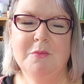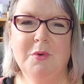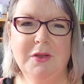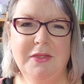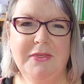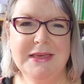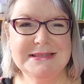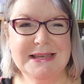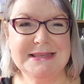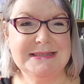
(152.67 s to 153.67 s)
One of the
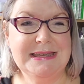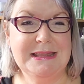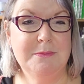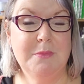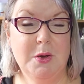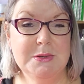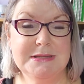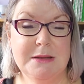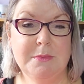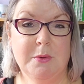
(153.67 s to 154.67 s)
things I see the
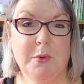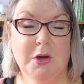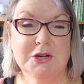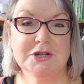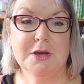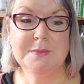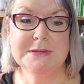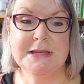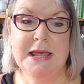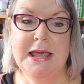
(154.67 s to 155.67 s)
most in my
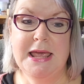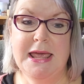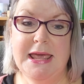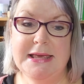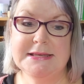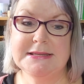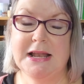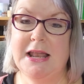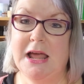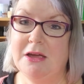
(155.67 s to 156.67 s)
workshops is
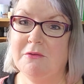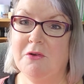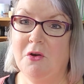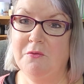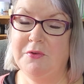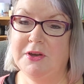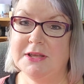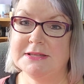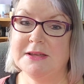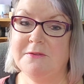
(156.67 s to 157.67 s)
lack of
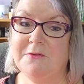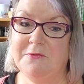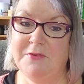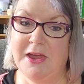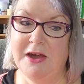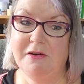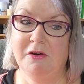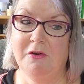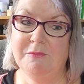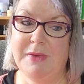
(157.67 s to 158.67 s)
confidence and fear
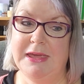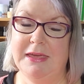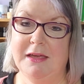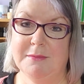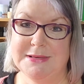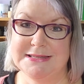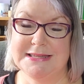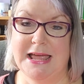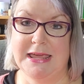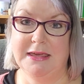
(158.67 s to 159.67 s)
of making a
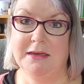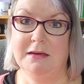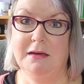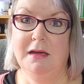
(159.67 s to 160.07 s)
mistake.